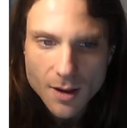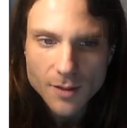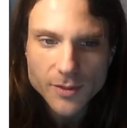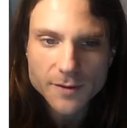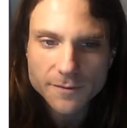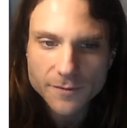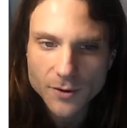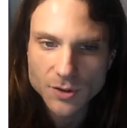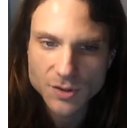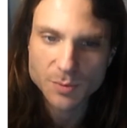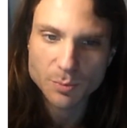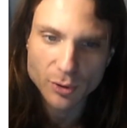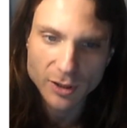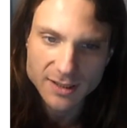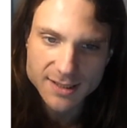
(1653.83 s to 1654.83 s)
The first
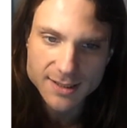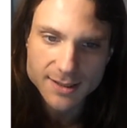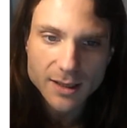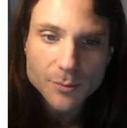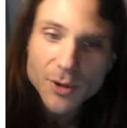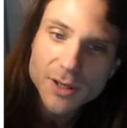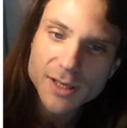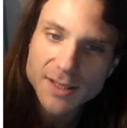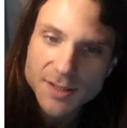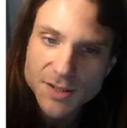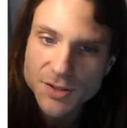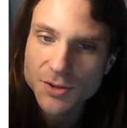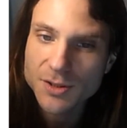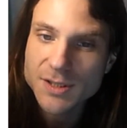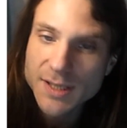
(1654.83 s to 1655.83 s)
print statement
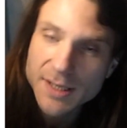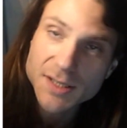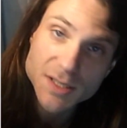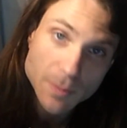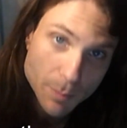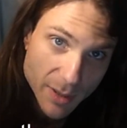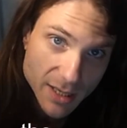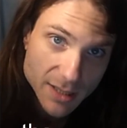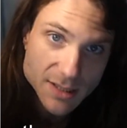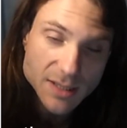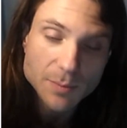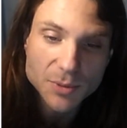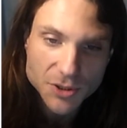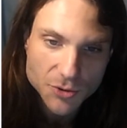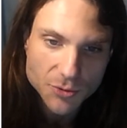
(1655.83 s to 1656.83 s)
inserts a space
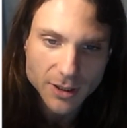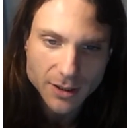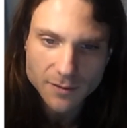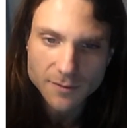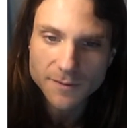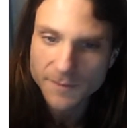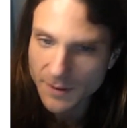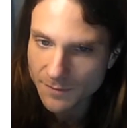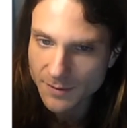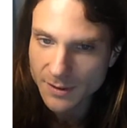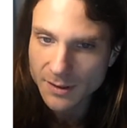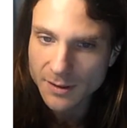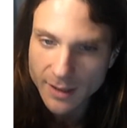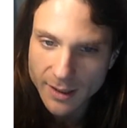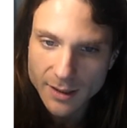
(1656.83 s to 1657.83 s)
between
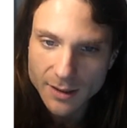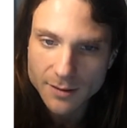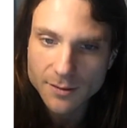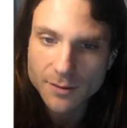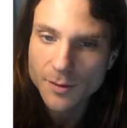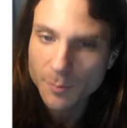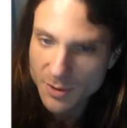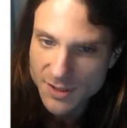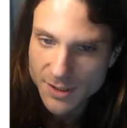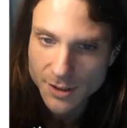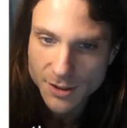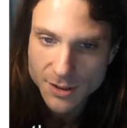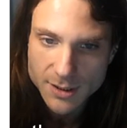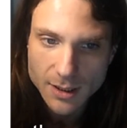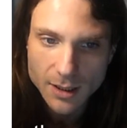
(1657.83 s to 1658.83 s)
50 and the percentage
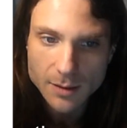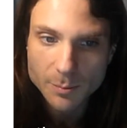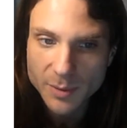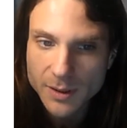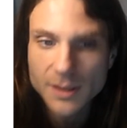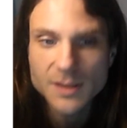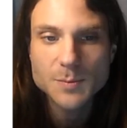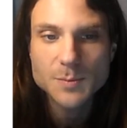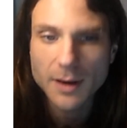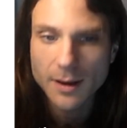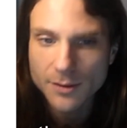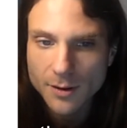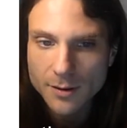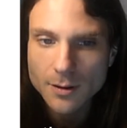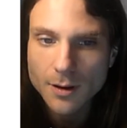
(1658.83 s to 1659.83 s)
sign because
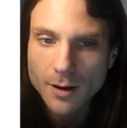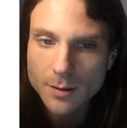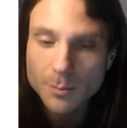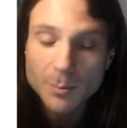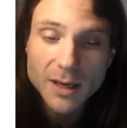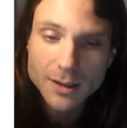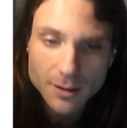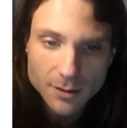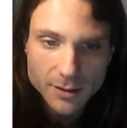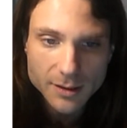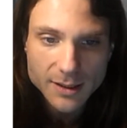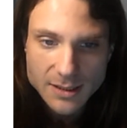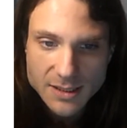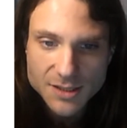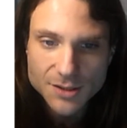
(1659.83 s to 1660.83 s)
Python automatically
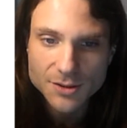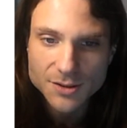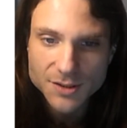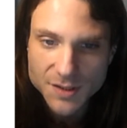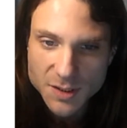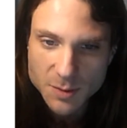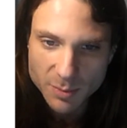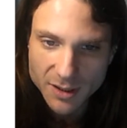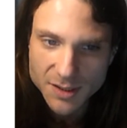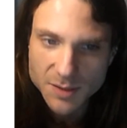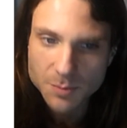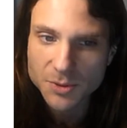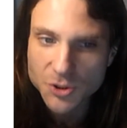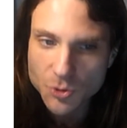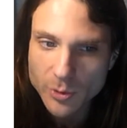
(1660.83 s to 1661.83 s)
inserts a space
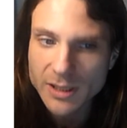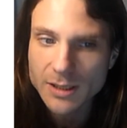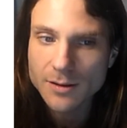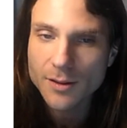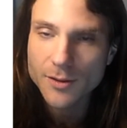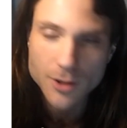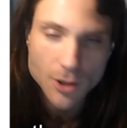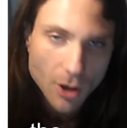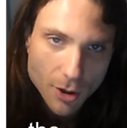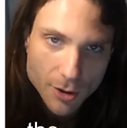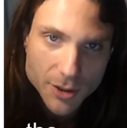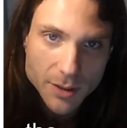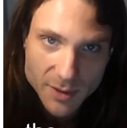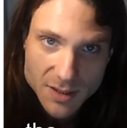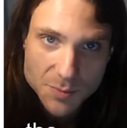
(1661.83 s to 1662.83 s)
between the
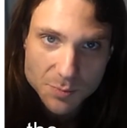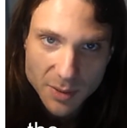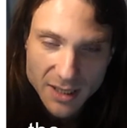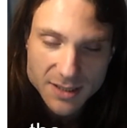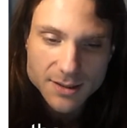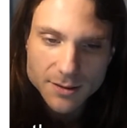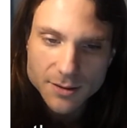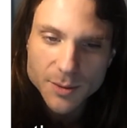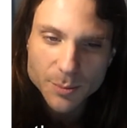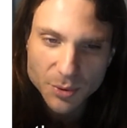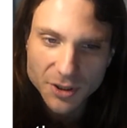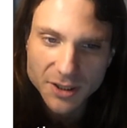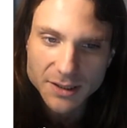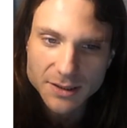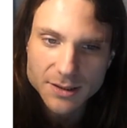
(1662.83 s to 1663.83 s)
arguments passed into
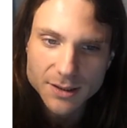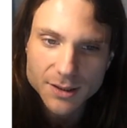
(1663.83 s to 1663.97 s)
print.